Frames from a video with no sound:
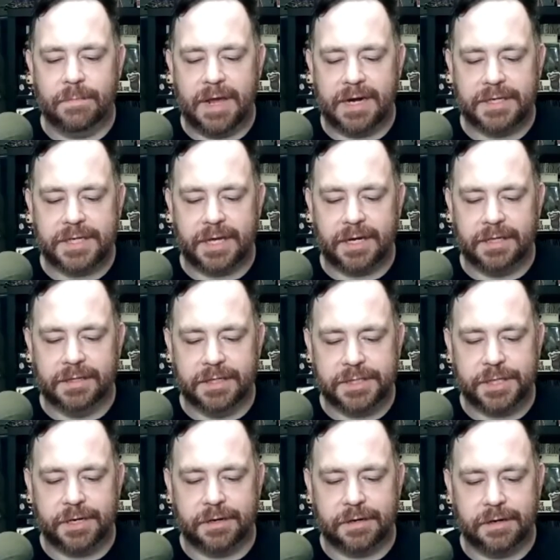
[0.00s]
meditating
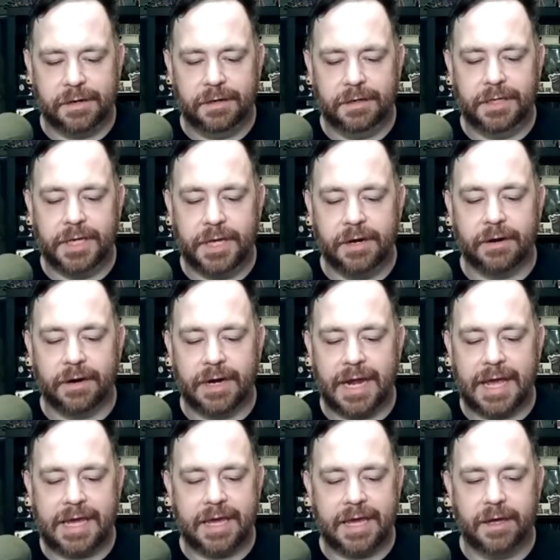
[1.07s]
this year, year, and
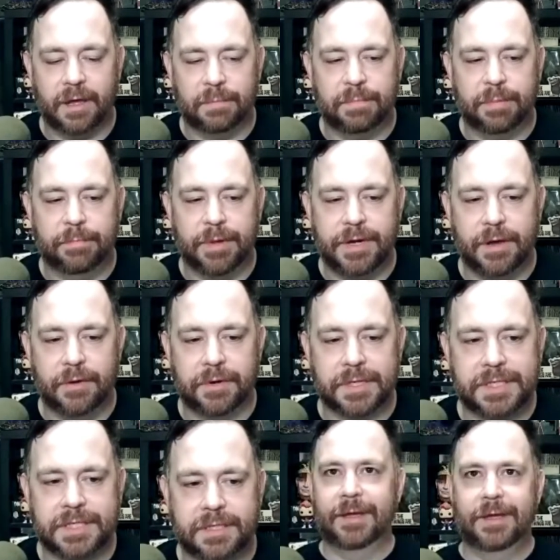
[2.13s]
I can't help but
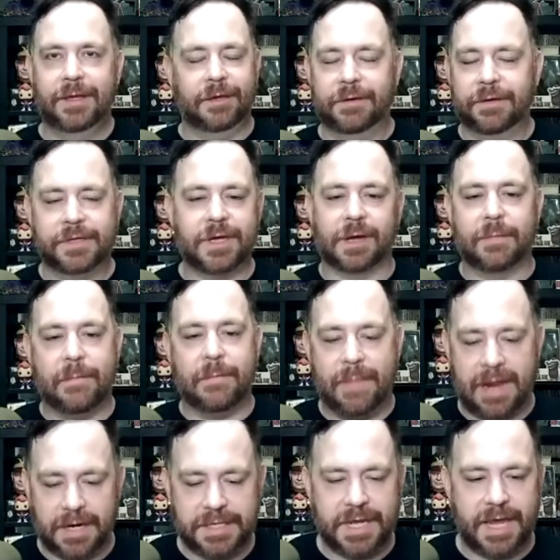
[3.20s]
notice. You know, you talk about
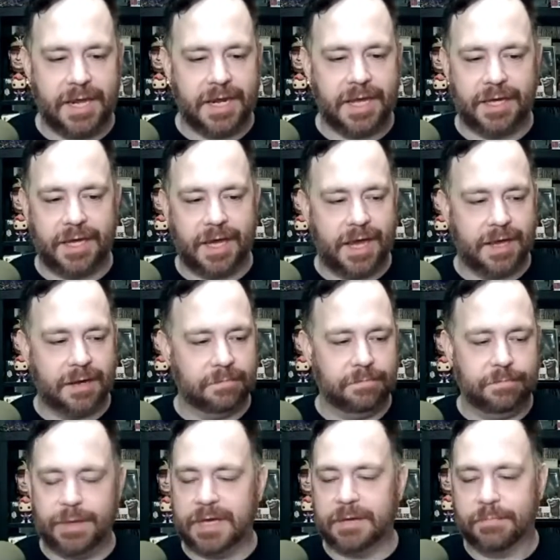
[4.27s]
meditating and
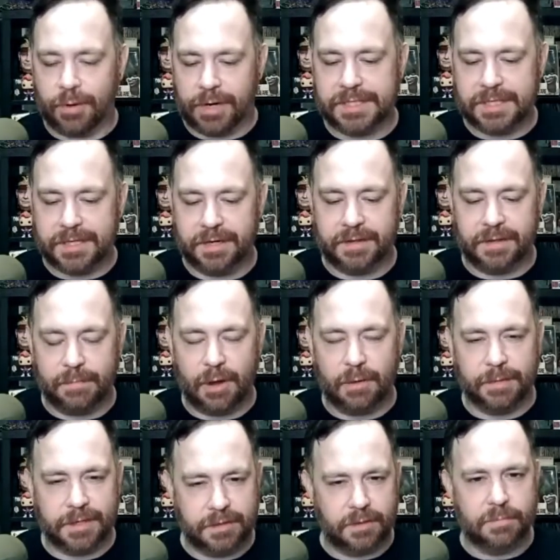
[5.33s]
being present in the
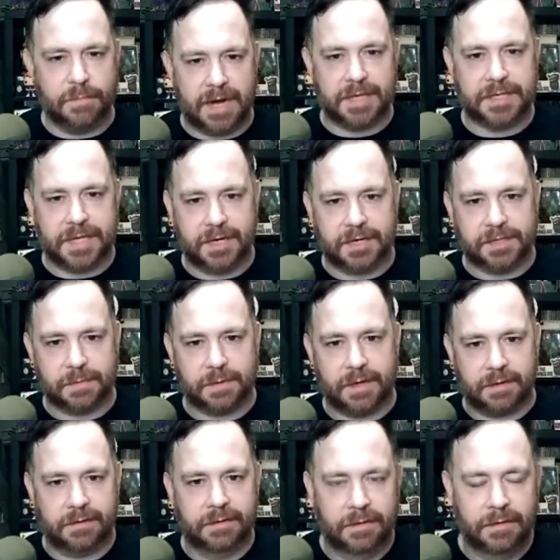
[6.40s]
moment. Do you meditate as well?